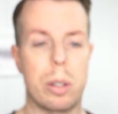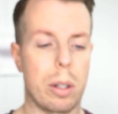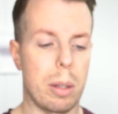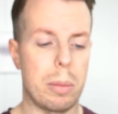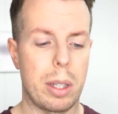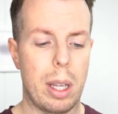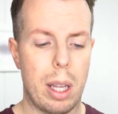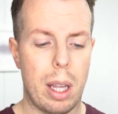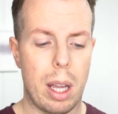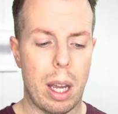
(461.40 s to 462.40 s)
times.
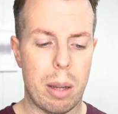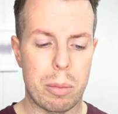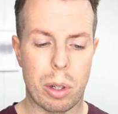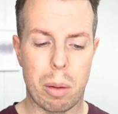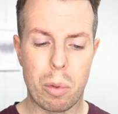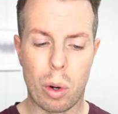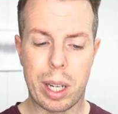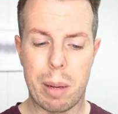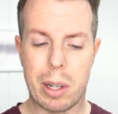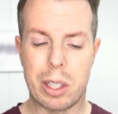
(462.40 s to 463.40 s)
So I'm not
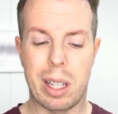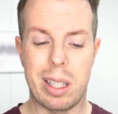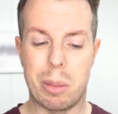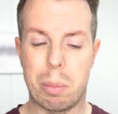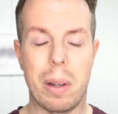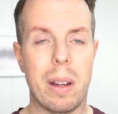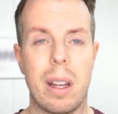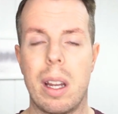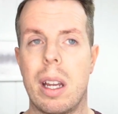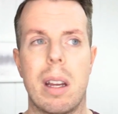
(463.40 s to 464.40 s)
getting much out of this, but
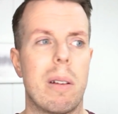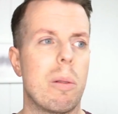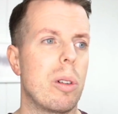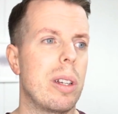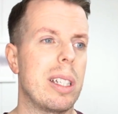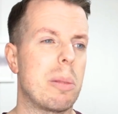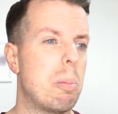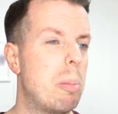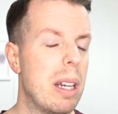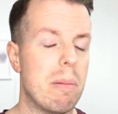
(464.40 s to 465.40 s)
it's
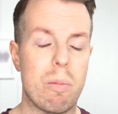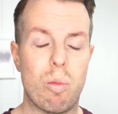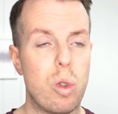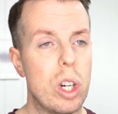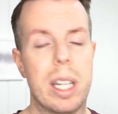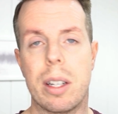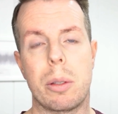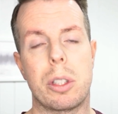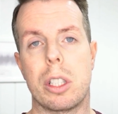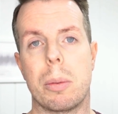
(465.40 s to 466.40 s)
been really
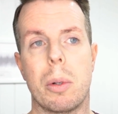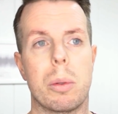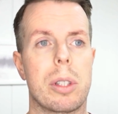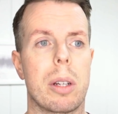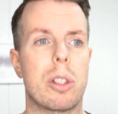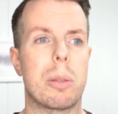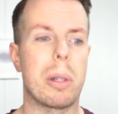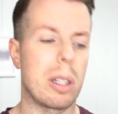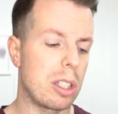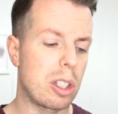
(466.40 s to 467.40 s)
noticeable. So just
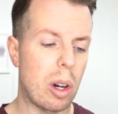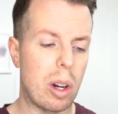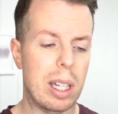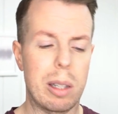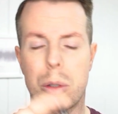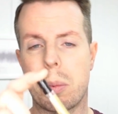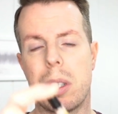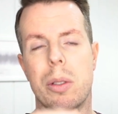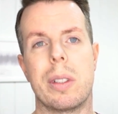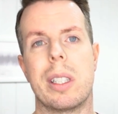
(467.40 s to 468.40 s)
putting this tiny little
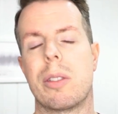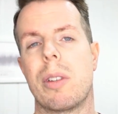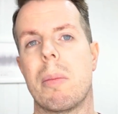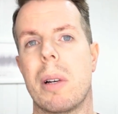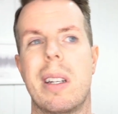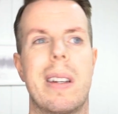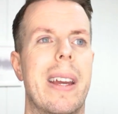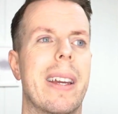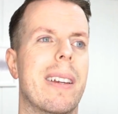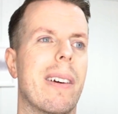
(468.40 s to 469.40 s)
sprays on this around my
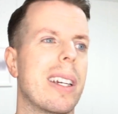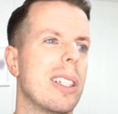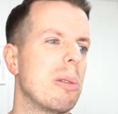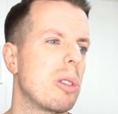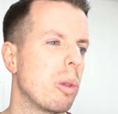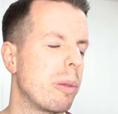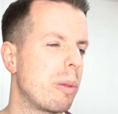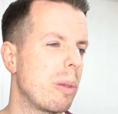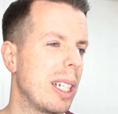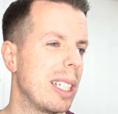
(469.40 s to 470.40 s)
neck, I can sort
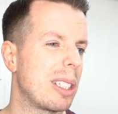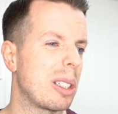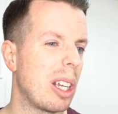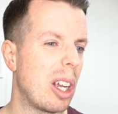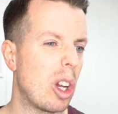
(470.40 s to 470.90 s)
of, it's